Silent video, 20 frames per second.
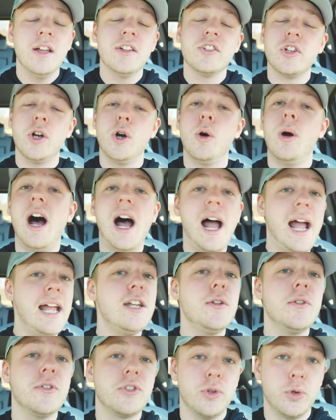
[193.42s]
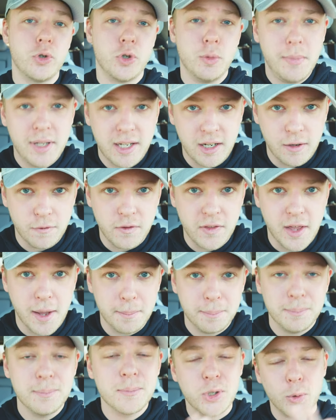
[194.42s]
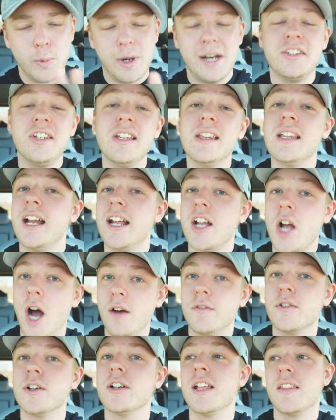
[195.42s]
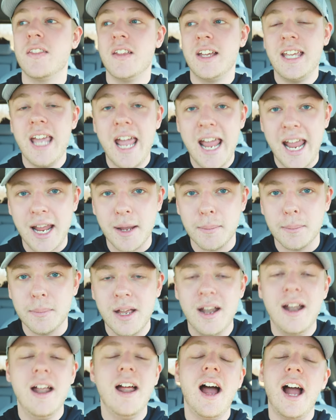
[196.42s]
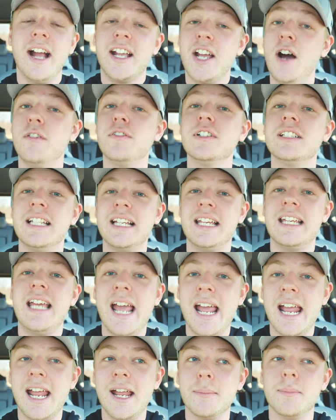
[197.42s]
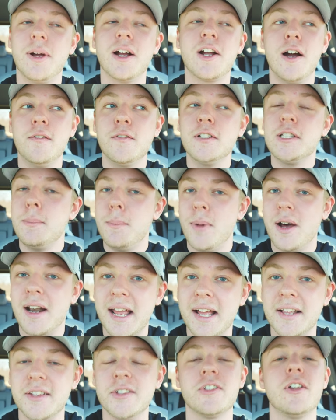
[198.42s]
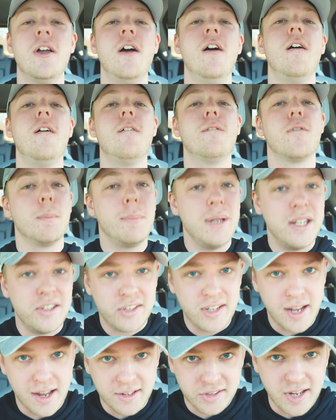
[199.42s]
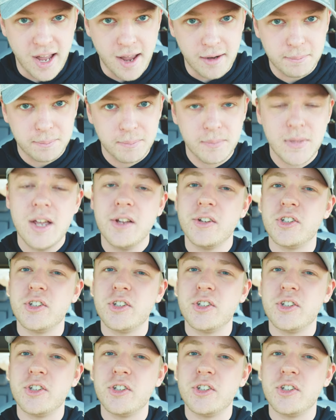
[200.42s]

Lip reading: So I do the social media for them. So when I say that I covered the game, I covered the Mud Hens for BCSN.